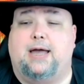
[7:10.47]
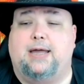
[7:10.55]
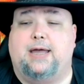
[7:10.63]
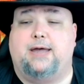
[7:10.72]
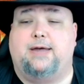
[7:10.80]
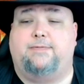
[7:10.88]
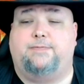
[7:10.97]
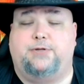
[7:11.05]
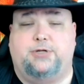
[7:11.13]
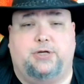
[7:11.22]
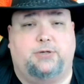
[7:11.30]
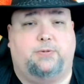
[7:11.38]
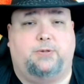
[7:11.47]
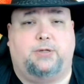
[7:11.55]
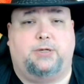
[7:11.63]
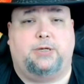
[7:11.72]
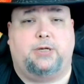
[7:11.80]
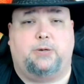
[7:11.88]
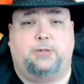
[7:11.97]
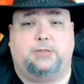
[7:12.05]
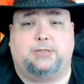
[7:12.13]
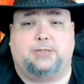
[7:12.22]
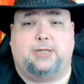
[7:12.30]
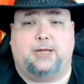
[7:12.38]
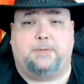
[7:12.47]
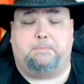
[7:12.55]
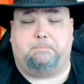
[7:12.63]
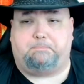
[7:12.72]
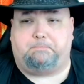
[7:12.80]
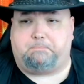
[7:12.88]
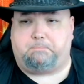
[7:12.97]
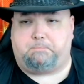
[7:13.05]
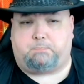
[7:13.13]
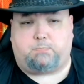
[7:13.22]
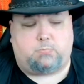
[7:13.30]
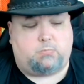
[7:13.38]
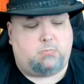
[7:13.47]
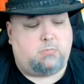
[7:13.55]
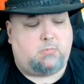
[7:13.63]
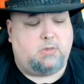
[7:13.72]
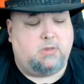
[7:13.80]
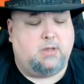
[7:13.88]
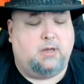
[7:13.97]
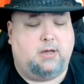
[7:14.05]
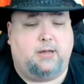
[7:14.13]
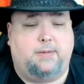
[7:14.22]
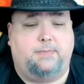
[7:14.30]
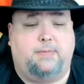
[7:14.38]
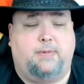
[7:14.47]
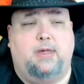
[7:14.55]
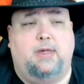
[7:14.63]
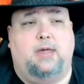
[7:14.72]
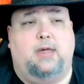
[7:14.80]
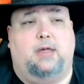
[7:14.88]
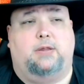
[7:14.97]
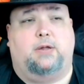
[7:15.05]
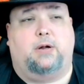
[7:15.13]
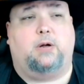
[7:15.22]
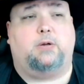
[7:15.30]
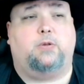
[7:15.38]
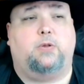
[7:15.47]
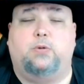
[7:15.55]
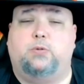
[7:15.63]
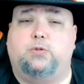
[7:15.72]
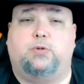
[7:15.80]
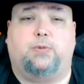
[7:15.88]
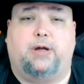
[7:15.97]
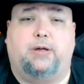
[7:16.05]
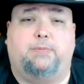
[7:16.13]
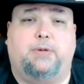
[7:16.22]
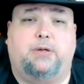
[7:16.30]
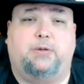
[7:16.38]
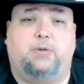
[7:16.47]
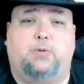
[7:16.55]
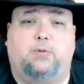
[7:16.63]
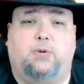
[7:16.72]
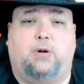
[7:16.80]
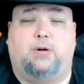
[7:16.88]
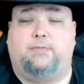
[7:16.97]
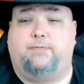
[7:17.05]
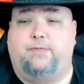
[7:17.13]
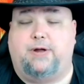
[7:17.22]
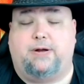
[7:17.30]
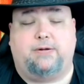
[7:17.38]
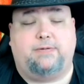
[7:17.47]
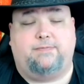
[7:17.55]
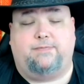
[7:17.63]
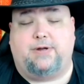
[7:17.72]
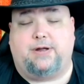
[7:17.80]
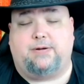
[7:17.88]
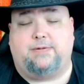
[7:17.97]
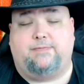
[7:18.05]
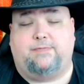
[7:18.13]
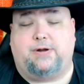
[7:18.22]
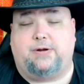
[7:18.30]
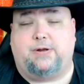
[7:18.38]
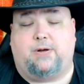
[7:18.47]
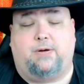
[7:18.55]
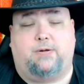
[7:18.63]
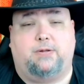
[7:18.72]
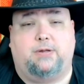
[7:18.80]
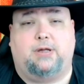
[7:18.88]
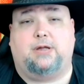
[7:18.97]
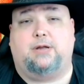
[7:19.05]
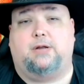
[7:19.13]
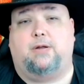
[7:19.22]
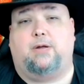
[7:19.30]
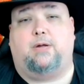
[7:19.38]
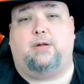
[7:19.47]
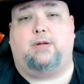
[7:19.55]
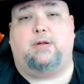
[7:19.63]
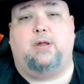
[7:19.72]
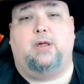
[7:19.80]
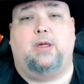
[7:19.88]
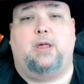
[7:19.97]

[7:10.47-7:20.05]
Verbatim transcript: I have genuinely noticed that um, there are those around me who are very, very, very all in on